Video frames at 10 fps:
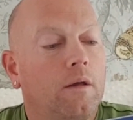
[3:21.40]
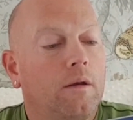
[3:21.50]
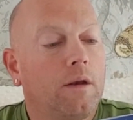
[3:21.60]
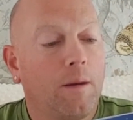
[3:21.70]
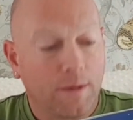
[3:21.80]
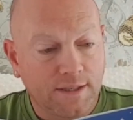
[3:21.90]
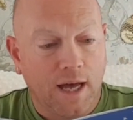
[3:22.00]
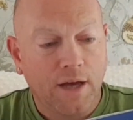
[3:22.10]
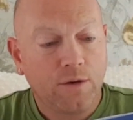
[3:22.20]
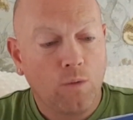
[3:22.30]
Now
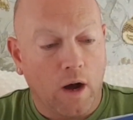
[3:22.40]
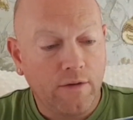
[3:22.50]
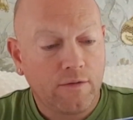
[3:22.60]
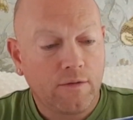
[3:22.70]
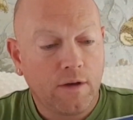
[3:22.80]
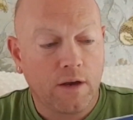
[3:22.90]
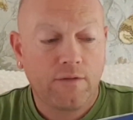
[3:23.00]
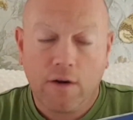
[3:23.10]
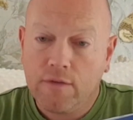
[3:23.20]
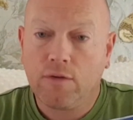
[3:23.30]
McTat had a wife, and a
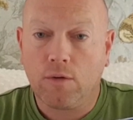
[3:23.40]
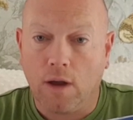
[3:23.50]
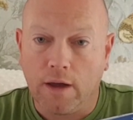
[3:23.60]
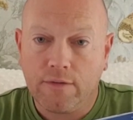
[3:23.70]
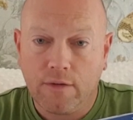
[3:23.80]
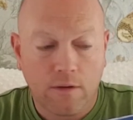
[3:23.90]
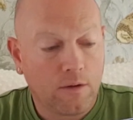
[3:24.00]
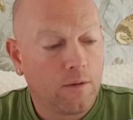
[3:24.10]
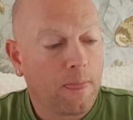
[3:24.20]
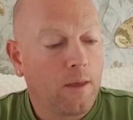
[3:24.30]
very full life,
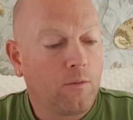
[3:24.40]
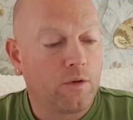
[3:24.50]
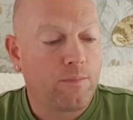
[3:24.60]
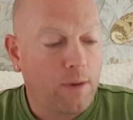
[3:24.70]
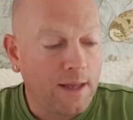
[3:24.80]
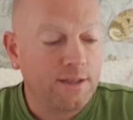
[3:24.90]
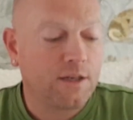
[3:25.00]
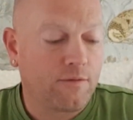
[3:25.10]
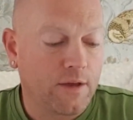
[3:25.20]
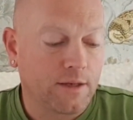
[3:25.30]
with plenty
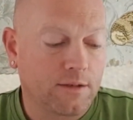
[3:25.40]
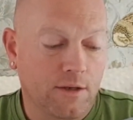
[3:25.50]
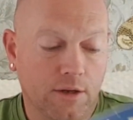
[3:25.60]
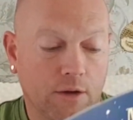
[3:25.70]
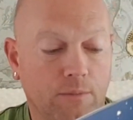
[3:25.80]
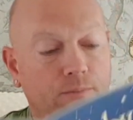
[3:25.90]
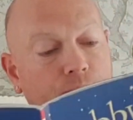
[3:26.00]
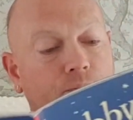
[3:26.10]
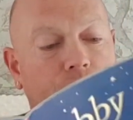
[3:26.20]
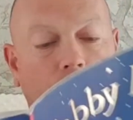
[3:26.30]
of things to do,
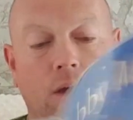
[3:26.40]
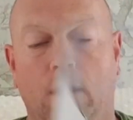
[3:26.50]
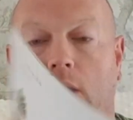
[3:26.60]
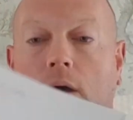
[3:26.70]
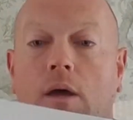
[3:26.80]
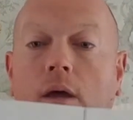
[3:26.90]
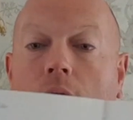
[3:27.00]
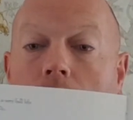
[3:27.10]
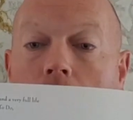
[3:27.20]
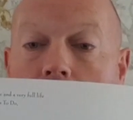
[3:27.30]

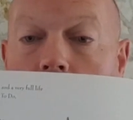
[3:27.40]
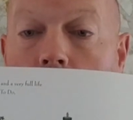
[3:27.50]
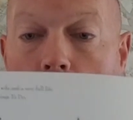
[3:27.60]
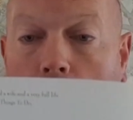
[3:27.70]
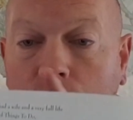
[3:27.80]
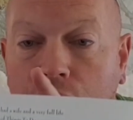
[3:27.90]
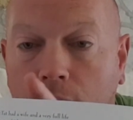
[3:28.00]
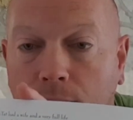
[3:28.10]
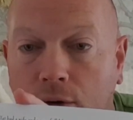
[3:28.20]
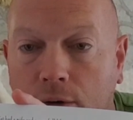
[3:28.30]
like
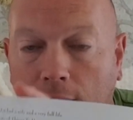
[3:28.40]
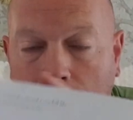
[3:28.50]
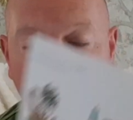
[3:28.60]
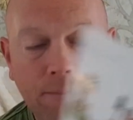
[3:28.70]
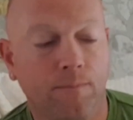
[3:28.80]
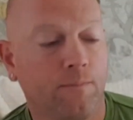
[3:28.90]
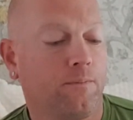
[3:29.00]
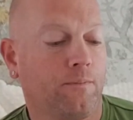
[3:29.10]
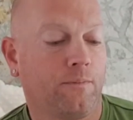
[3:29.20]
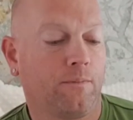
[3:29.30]
washing Prunella,
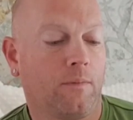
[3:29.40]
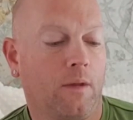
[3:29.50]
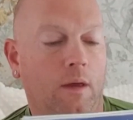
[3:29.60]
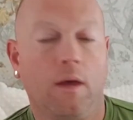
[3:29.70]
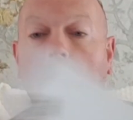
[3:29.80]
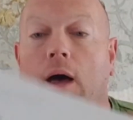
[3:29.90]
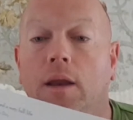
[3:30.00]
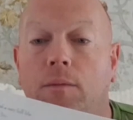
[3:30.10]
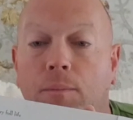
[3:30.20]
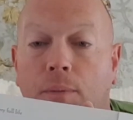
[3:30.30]

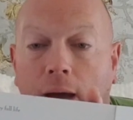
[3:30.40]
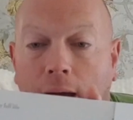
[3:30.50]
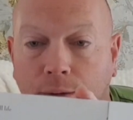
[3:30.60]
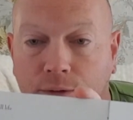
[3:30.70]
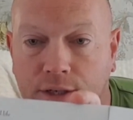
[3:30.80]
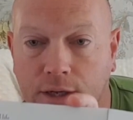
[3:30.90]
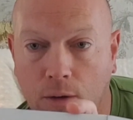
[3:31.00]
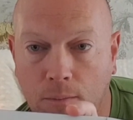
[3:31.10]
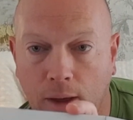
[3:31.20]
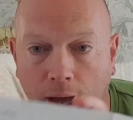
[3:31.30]
and pouncing
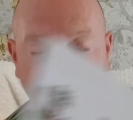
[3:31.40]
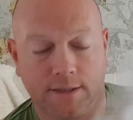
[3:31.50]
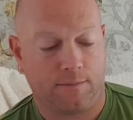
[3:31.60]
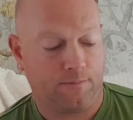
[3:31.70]
on Pat,